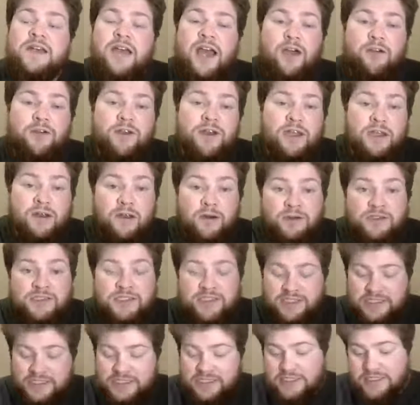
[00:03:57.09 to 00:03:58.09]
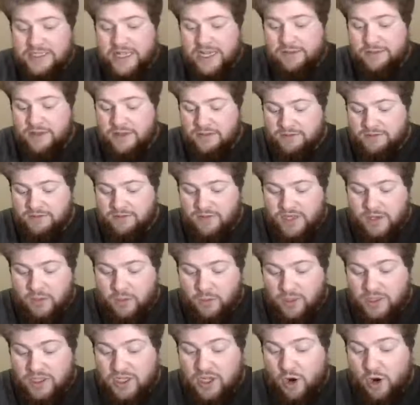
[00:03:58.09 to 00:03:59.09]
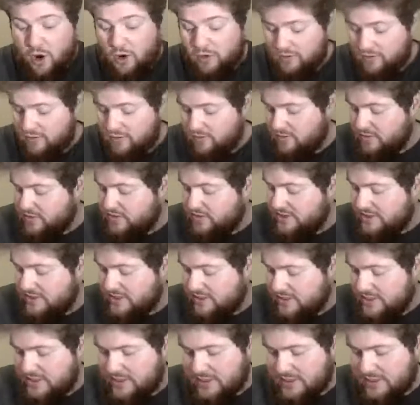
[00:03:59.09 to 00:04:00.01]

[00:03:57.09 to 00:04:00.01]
How can you not just see his name and read the word goth? Where is it?